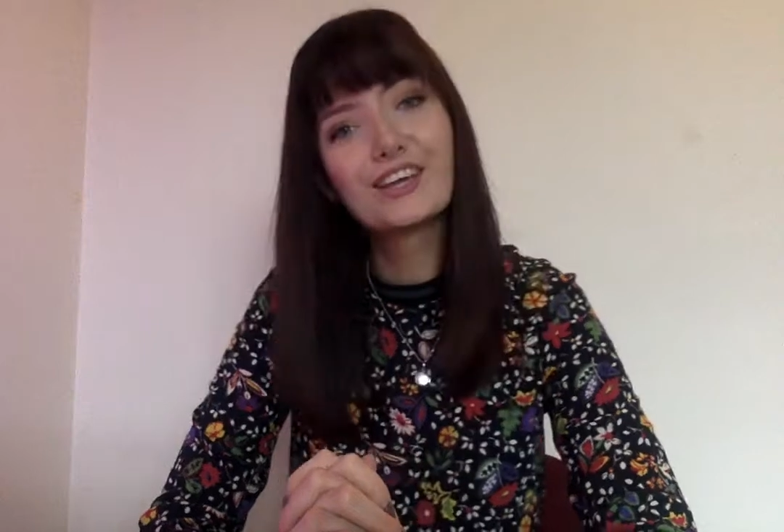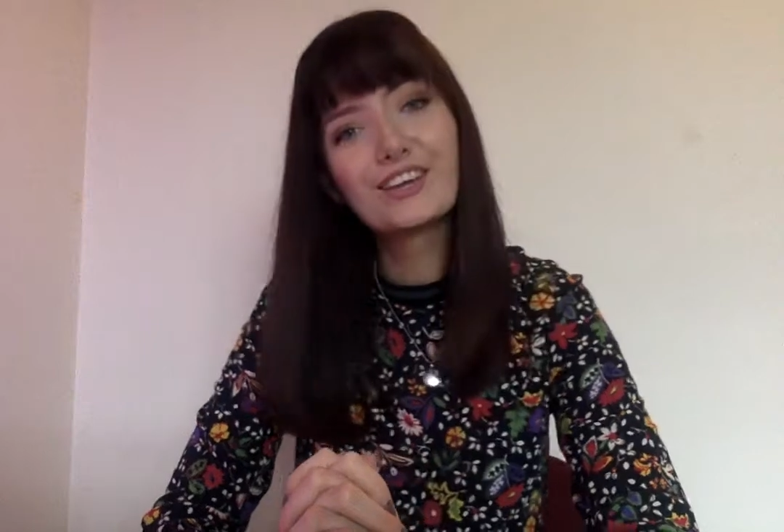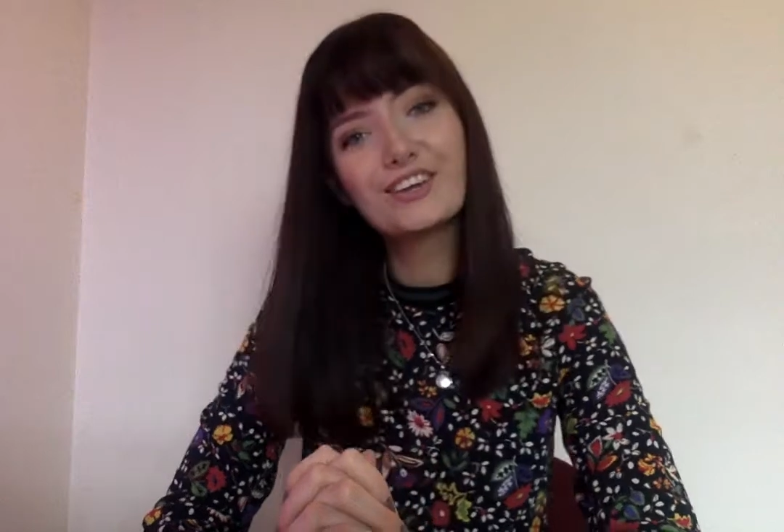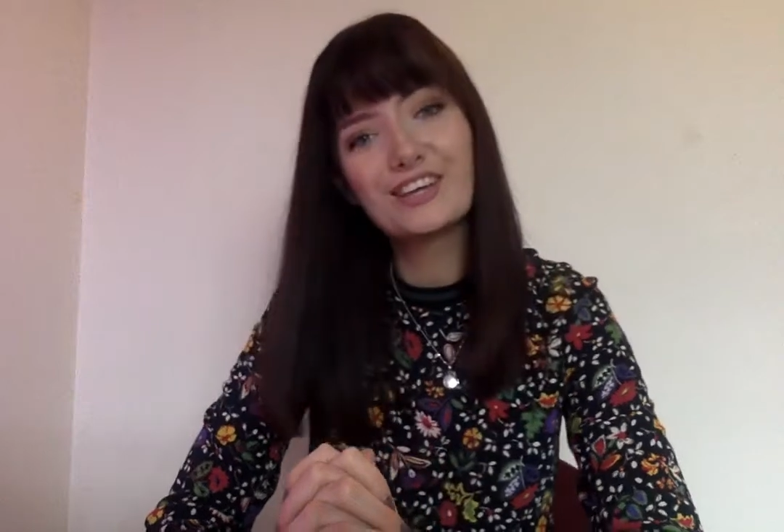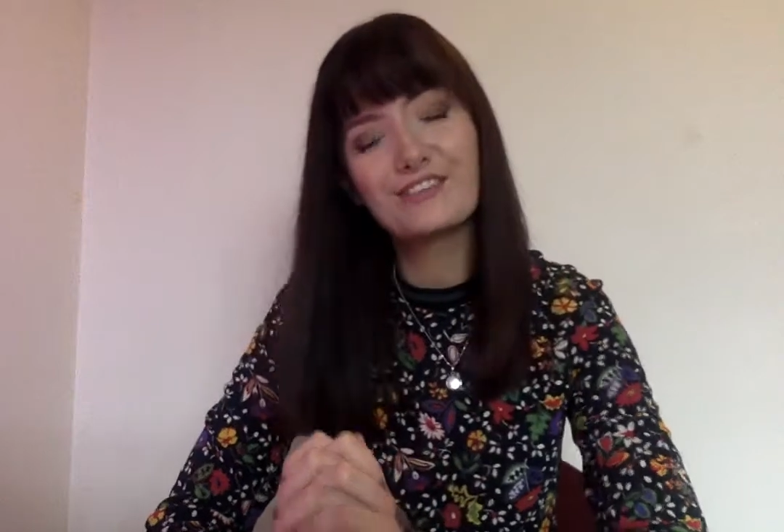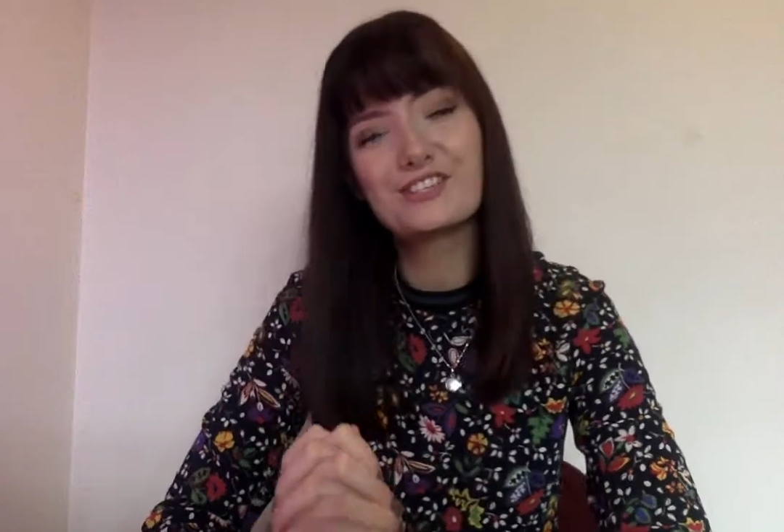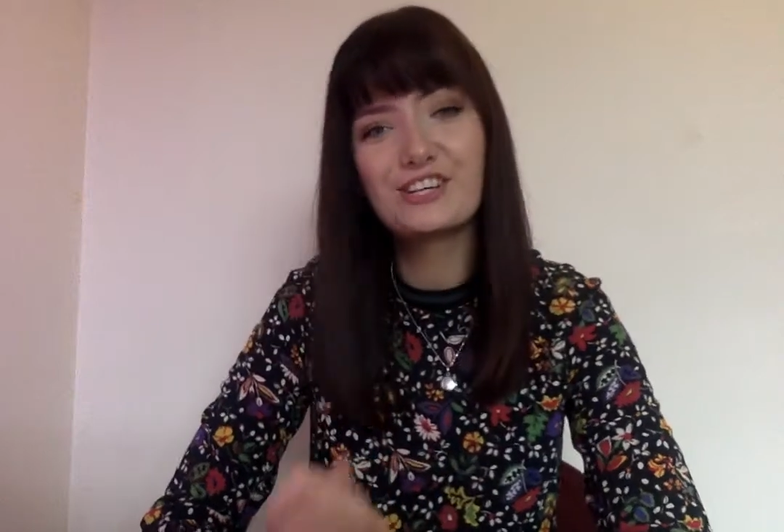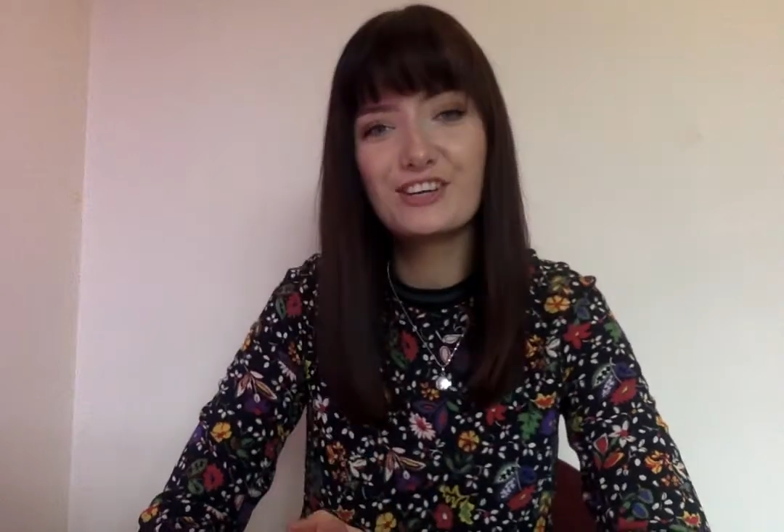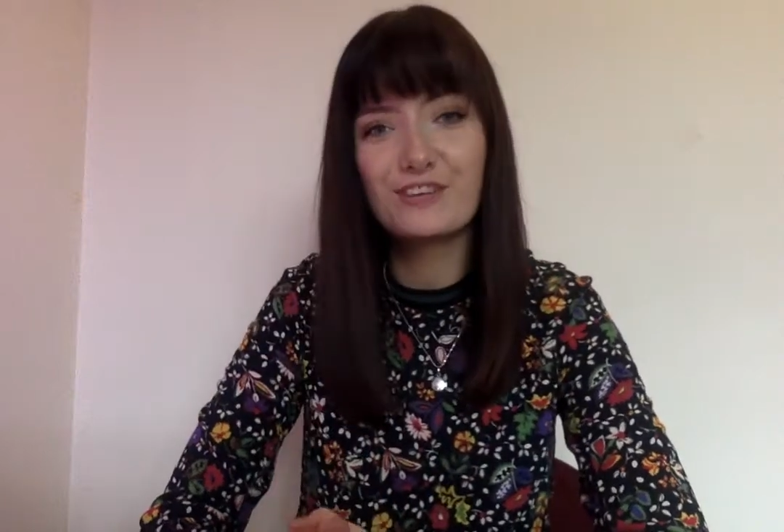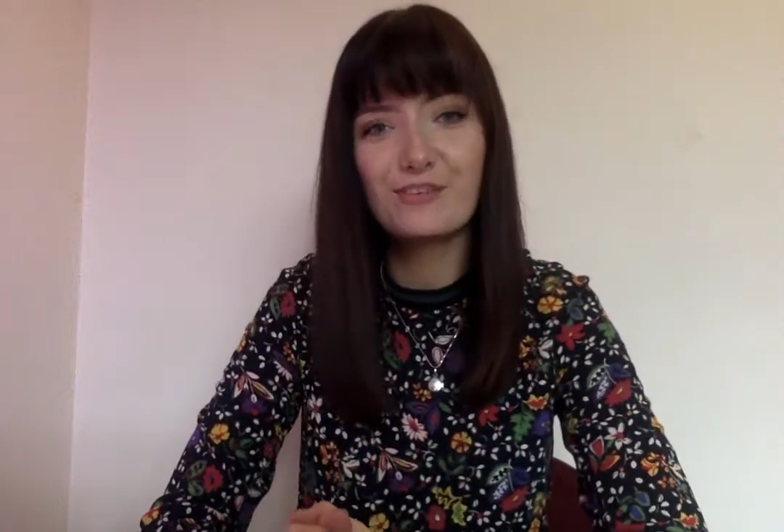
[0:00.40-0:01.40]
Good
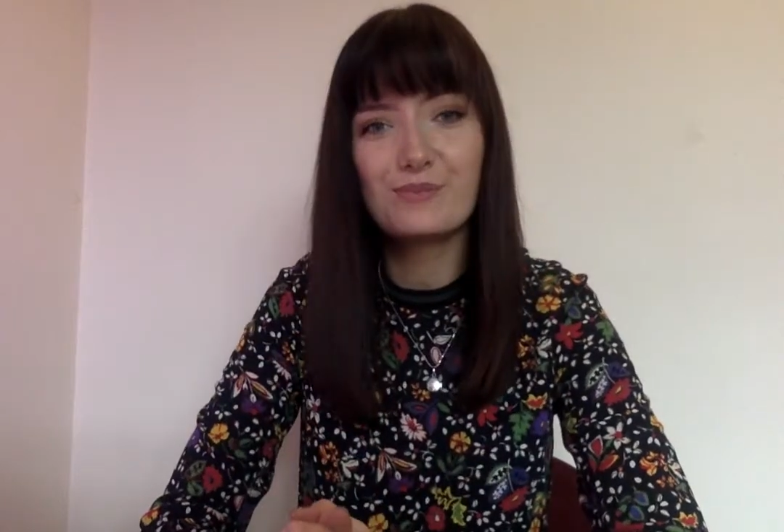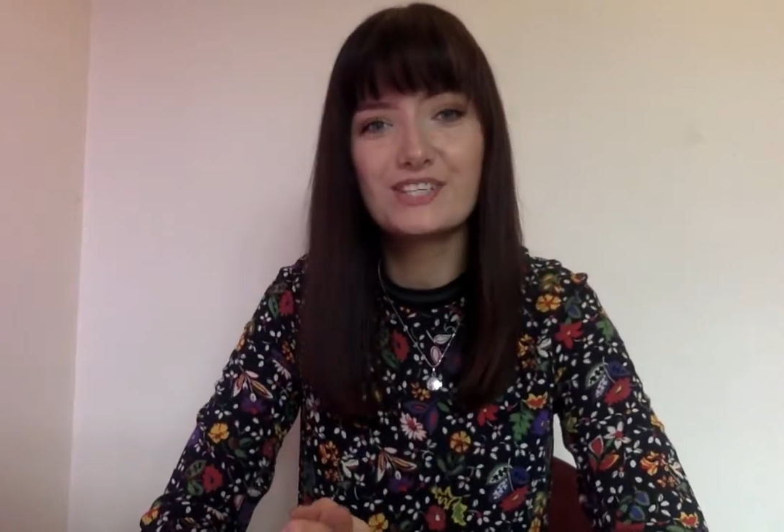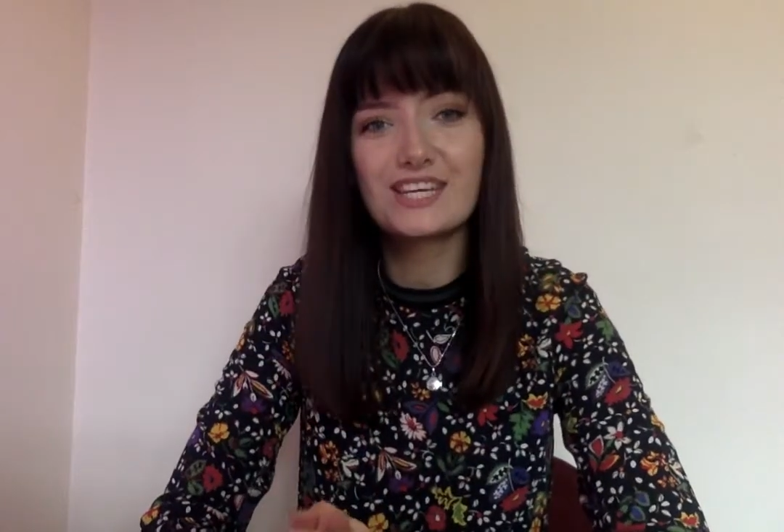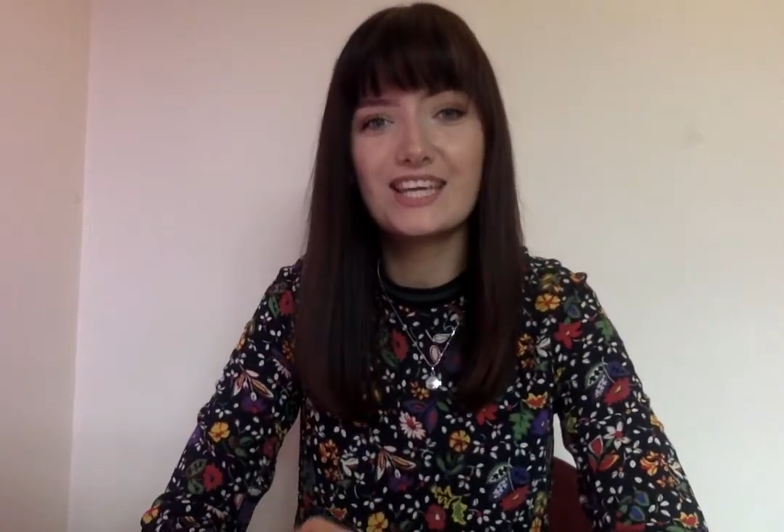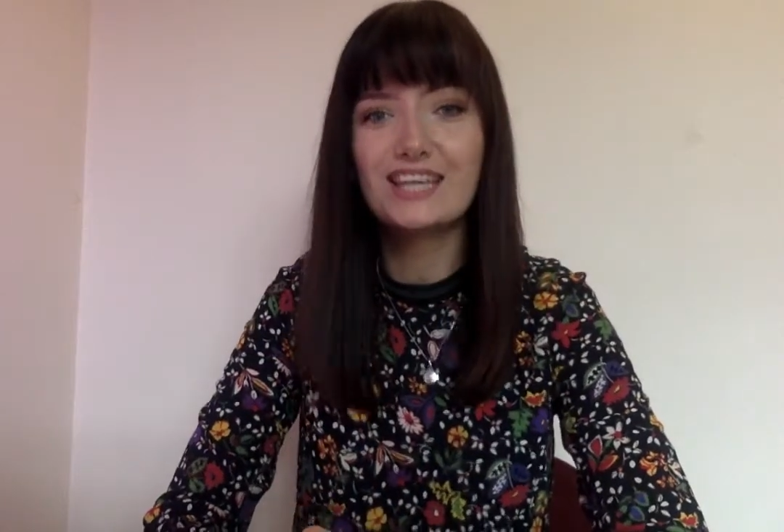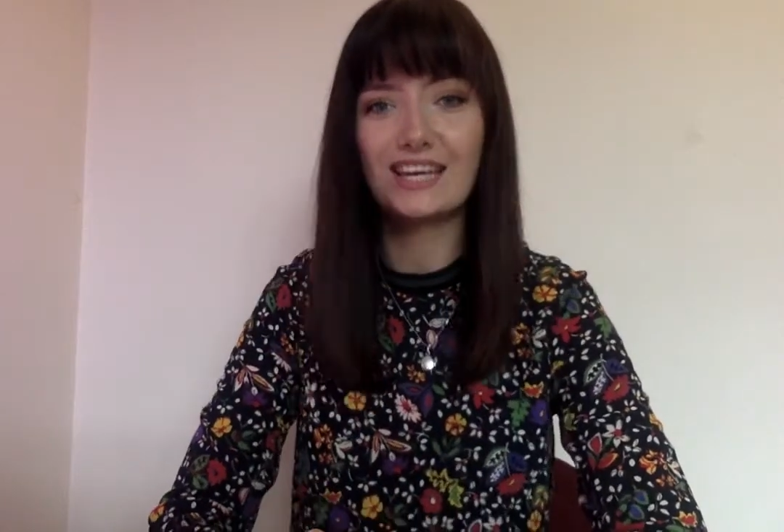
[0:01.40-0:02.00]
afternoon, everybody.